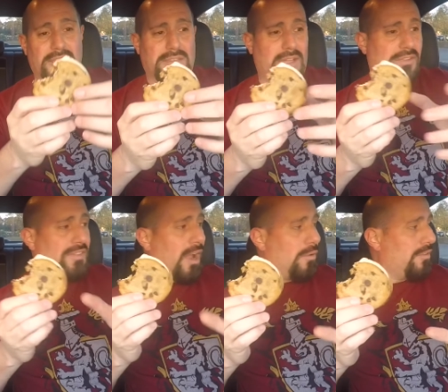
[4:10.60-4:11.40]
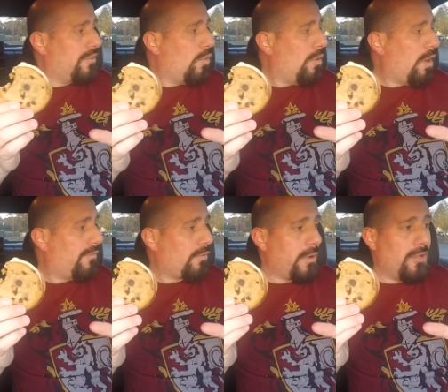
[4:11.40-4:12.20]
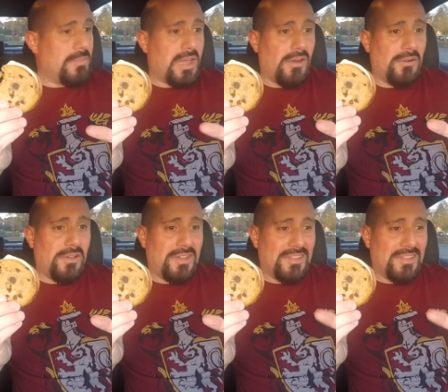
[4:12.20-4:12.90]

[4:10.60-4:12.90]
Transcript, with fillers: Got sirens going off around me. I don't know.